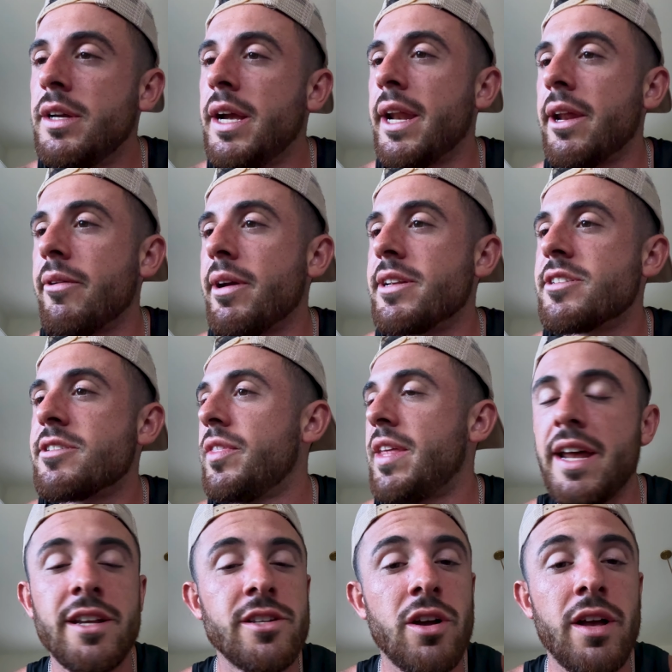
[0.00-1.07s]
Anyways,
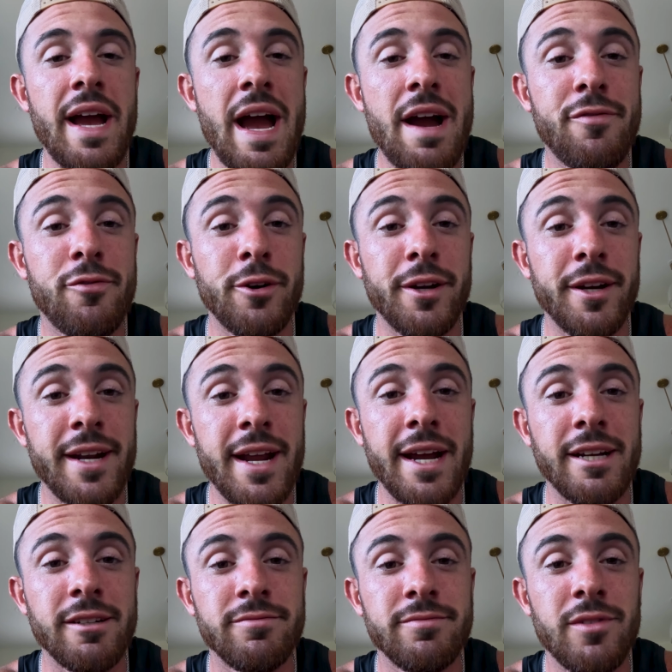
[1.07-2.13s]
that is all I have for you
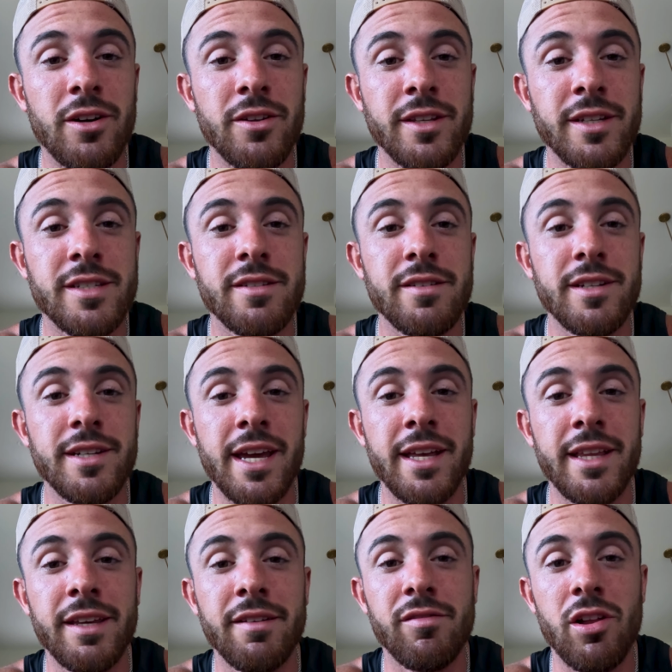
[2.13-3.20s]
today on this
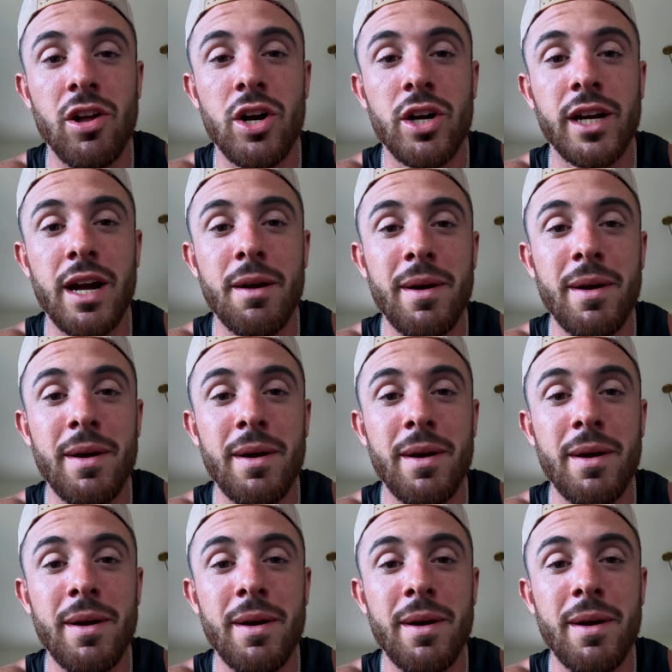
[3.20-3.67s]
daily vlog.